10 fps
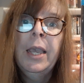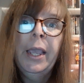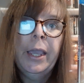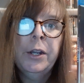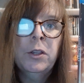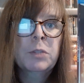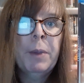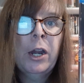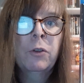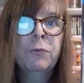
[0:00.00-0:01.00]
It
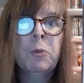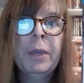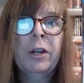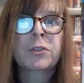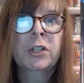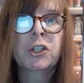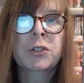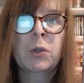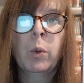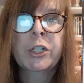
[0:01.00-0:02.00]
inspired filmmakers such as
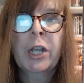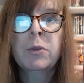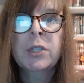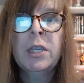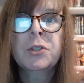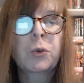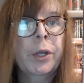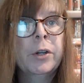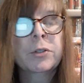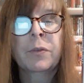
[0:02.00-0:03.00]
the Wachowskis,
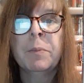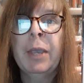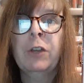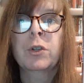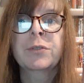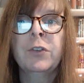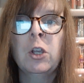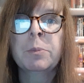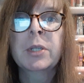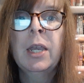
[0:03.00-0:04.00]
creators of the Matrix
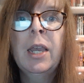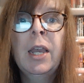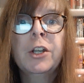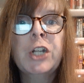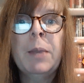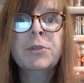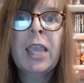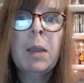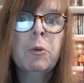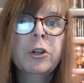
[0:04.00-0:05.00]
films. James
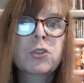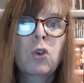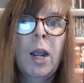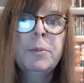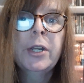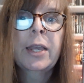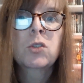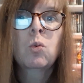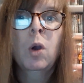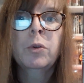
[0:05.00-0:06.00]
Cameron described it as,
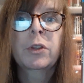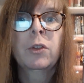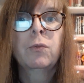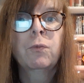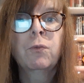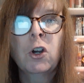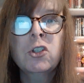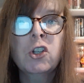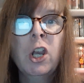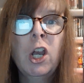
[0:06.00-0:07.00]
quote, the
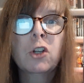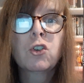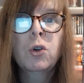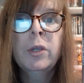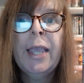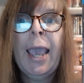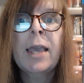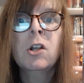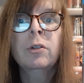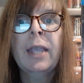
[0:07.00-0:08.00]
first truly
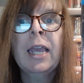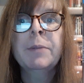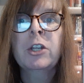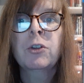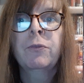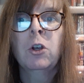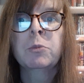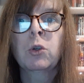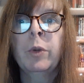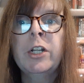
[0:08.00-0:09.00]
adult animation film
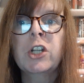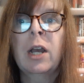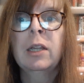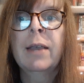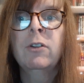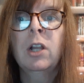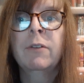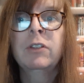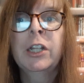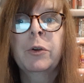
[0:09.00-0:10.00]
to reach a level
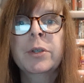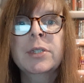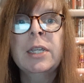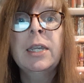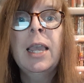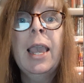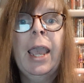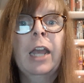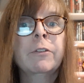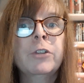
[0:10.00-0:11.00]
of literacy
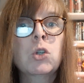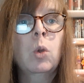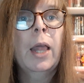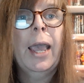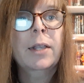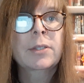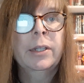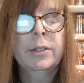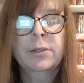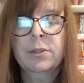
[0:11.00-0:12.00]
and visual
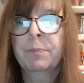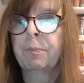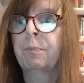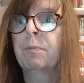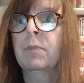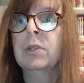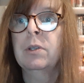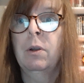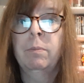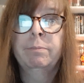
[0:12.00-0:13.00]
excellence.
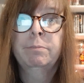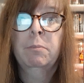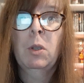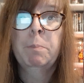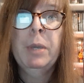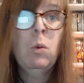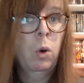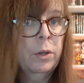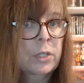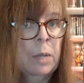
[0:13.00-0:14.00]
So, big
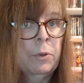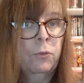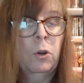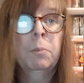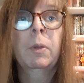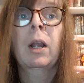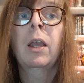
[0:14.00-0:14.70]
words coming from